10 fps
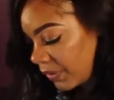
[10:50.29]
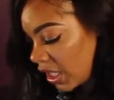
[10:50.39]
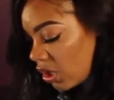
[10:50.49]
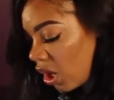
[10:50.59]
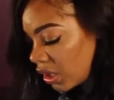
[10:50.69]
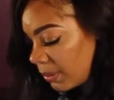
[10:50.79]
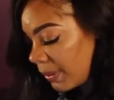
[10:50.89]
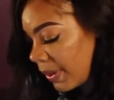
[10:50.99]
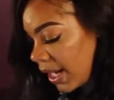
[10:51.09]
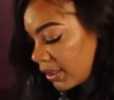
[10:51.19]
It's hard to
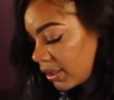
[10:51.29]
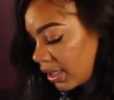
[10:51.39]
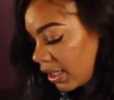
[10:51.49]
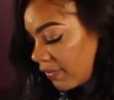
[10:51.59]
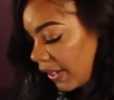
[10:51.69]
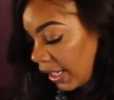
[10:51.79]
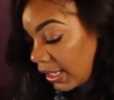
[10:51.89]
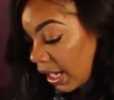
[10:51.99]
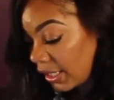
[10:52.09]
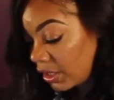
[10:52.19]
be positive
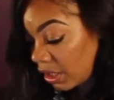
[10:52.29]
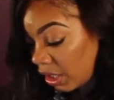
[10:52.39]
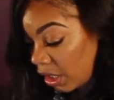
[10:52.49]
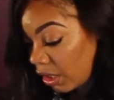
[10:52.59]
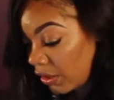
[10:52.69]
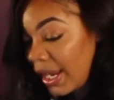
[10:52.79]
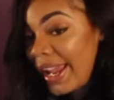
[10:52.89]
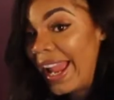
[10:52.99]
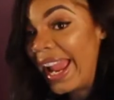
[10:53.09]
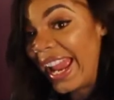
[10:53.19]
and nice to her
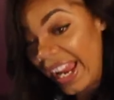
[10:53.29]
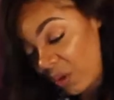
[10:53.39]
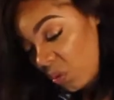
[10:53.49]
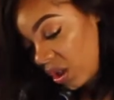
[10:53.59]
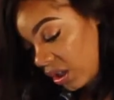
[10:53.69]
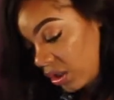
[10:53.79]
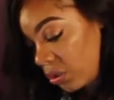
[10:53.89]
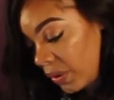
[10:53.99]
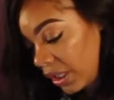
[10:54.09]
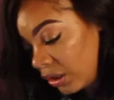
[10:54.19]
and want
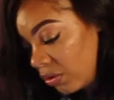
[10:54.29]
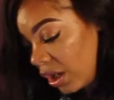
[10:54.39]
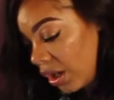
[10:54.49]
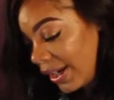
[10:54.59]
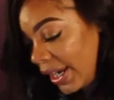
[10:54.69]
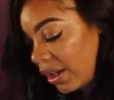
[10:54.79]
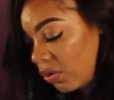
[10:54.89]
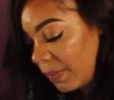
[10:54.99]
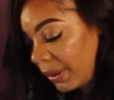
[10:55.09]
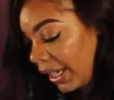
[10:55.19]
to include her in
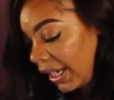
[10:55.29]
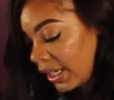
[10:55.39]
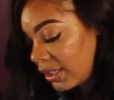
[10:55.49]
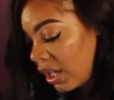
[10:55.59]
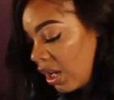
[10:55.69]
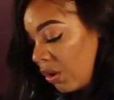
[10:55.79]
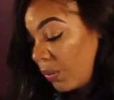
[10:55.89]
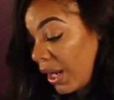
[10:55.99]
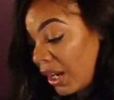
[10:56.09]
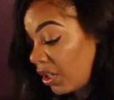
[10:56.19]
on plans
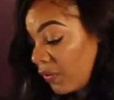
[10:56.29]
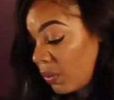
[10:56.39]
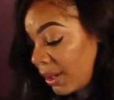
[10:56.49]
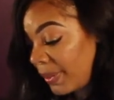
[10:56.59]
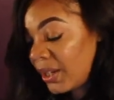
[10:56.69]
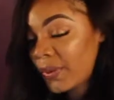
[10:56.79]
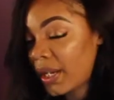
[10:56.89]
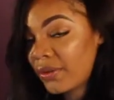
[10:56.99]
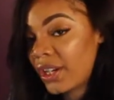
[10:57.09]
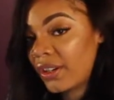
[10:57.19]
when I don't even want to be
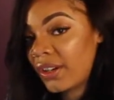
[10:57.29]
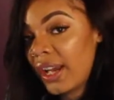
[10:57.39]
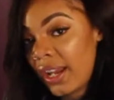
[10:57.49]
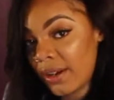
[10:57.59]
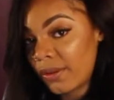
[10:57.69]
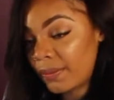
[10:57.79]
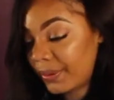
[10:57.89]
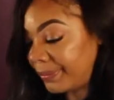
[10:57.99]
around her. Help.